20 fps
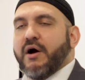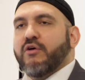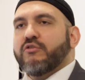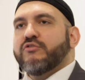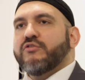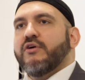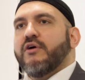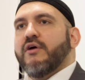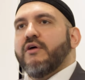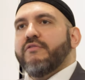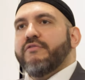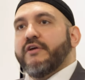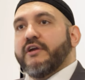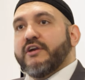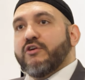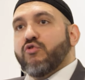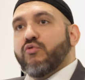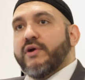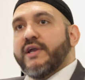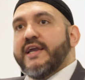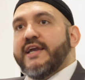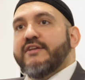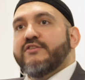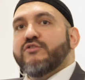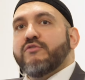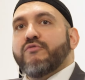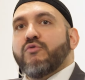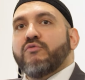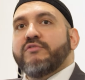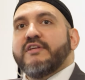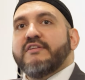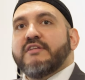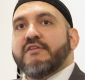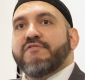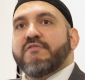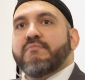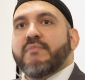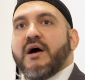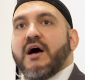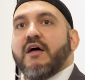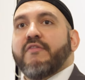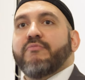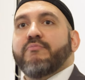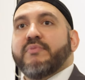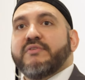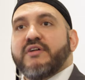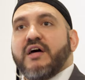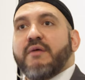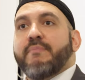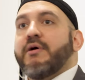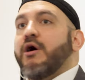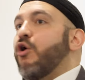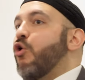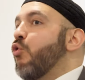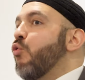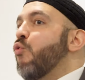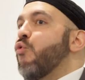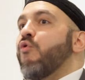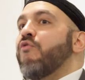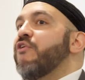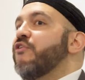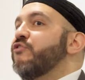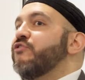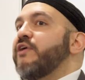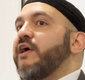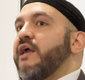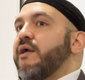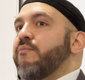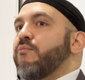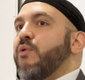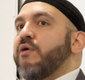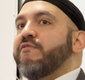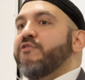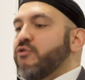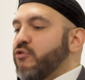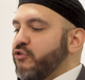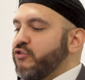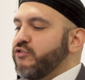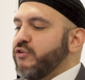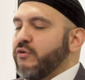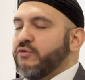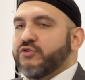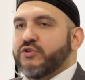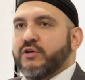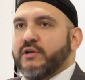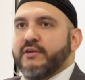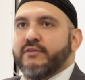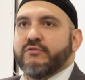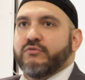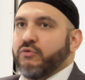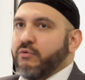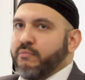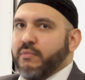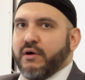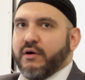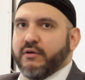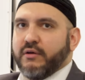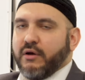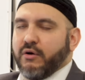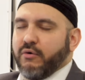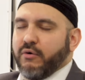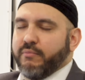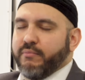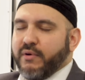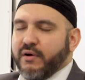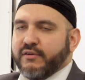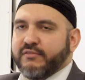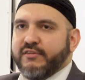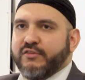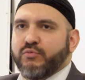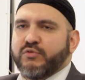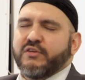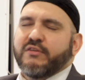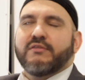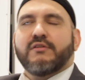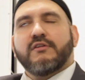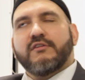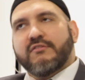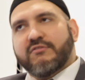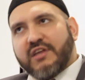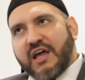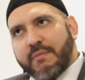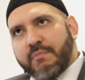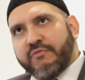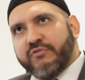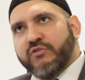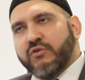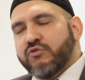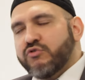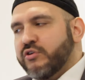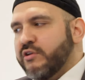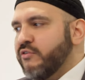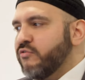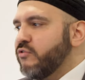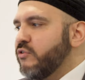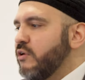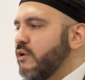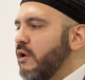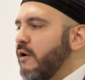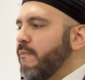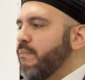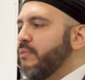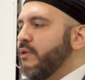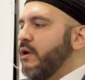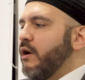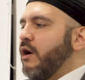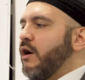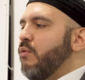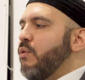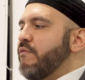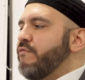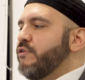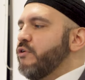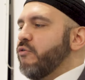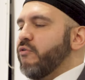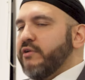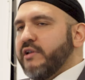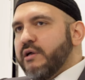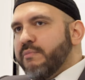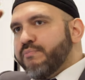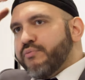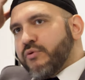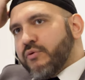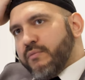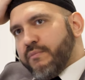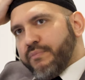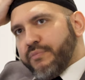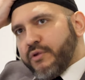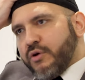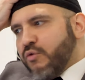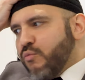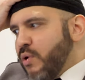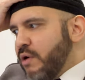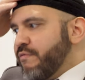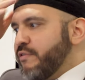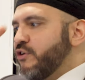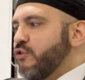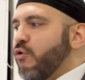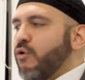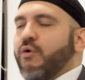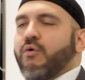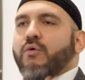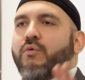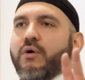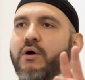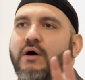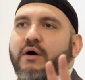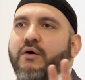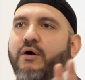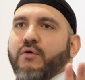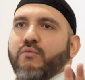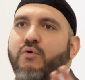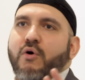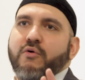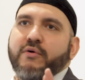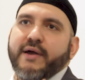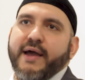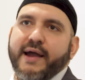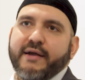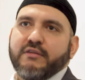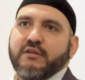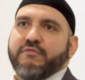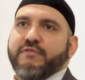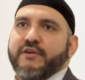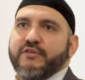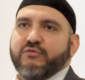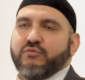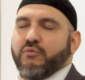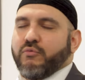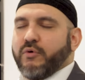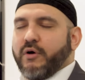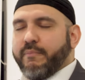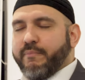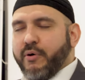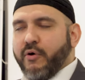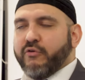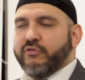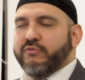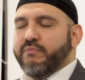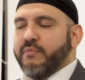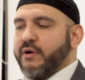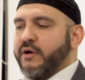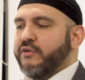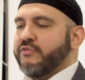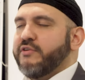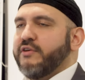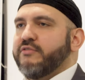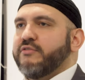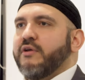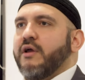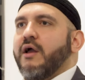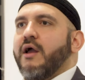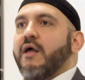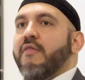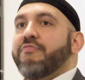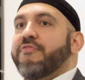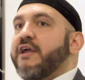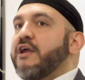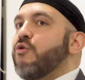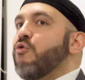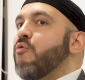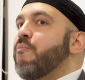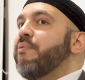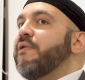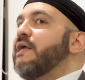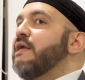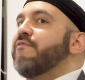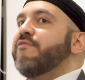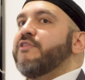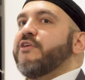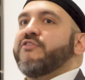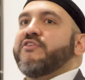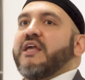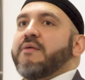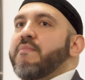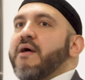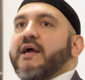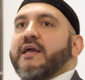But the creeds of all these different madahib are all the same. Whether you're a socialist or a, Mar or uh, a Marxist, which is a type of socialist, uh, whether you're a liberal, whether you're a, a woke activist or a post-Marxist, they all believe in the same